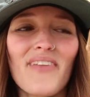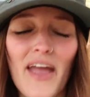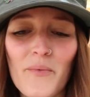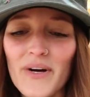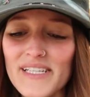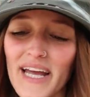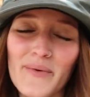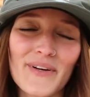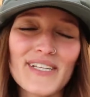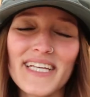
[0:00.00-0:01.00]
And one day
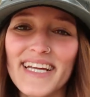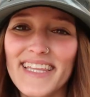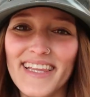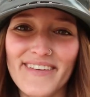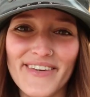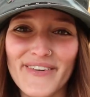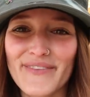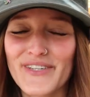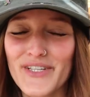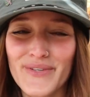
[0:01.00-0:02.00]
we were sitting in the living
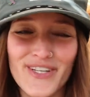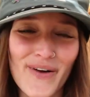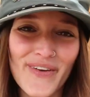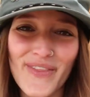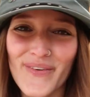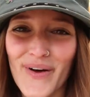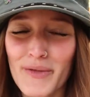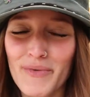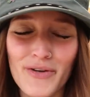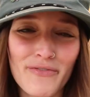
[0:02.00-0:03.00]
room and she was going through all
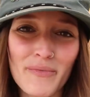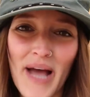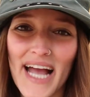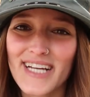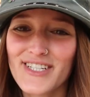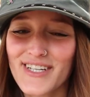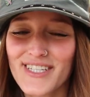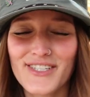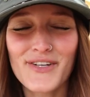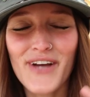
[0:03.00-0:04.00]
the beautiful
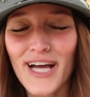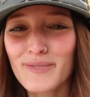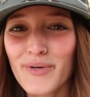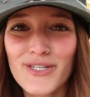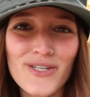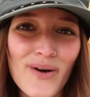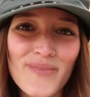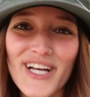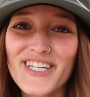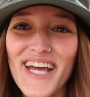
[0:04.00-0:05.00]
packages you guys put so
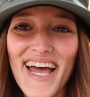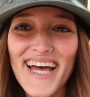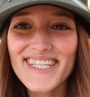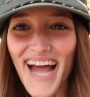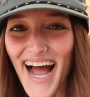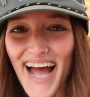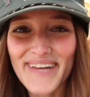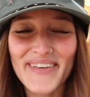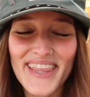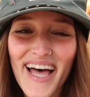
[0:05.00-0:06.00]
much
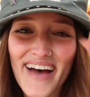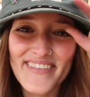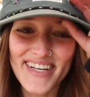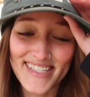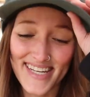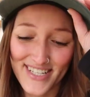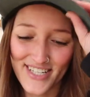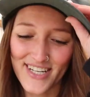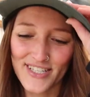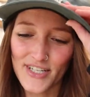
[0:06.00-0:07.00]
time and love and
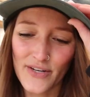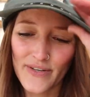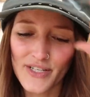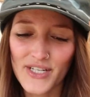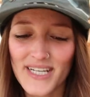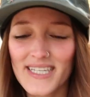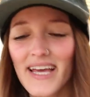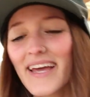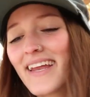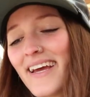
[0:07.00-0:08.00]
attention into. And she
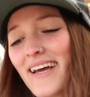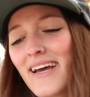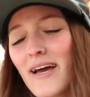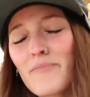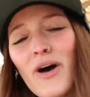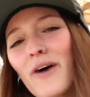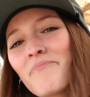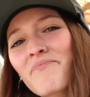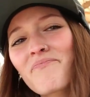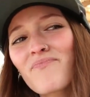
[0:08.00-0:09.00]
said, Mom,
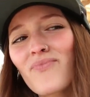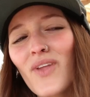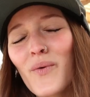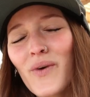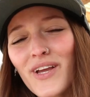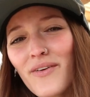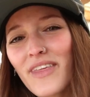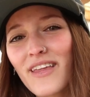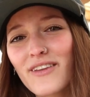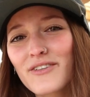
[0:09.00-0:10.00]
what do you
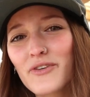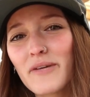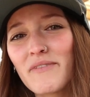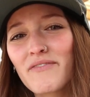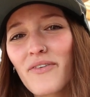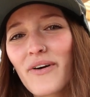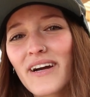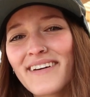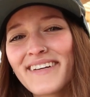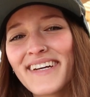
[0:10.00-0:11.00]
think they're dreaming for?